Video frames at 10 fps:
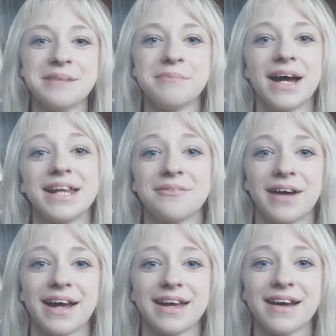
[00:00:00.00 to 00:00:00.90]
But
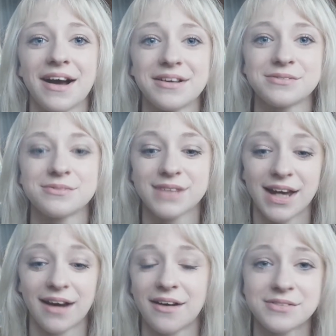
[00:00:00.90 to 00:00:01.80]
anyway,
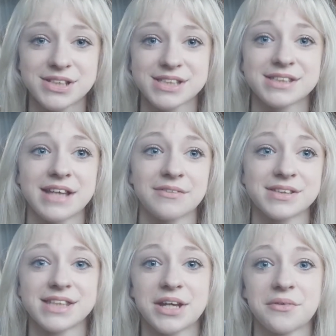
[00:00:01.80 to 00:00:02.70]
I'll just have to
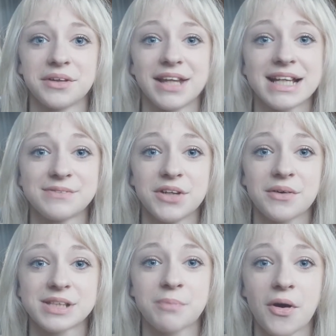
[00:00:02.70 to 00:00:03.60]
see you in the next
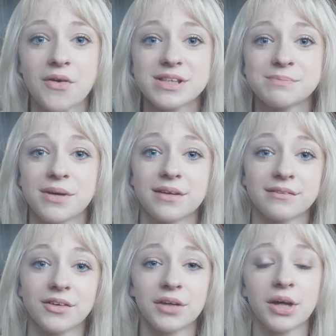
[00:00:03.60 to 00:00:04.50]
video, I suppose.
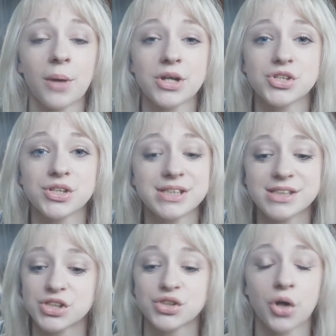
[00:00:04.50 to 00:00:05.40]
But got any
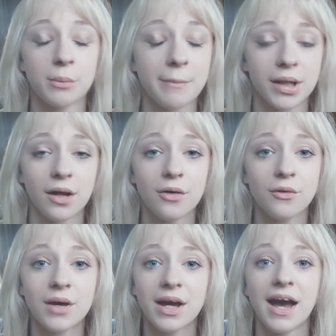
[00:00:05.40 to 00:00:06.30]
questions, just comment below.
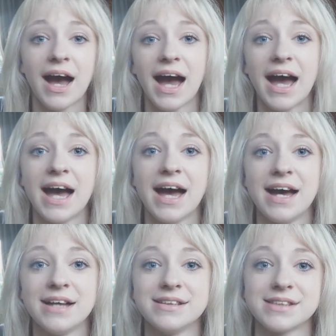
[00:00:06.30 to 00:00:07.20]

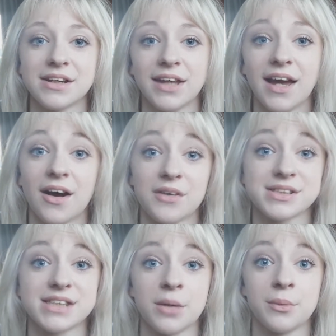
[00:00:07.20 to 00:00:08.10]
And yeah, I'll
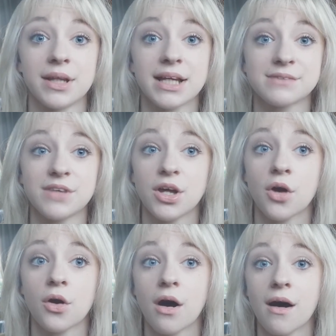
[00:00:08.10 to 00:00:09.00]
see you in the next
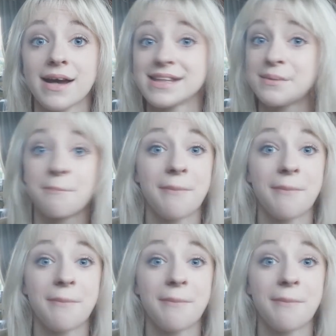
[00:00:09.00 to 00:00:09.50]
video, guys.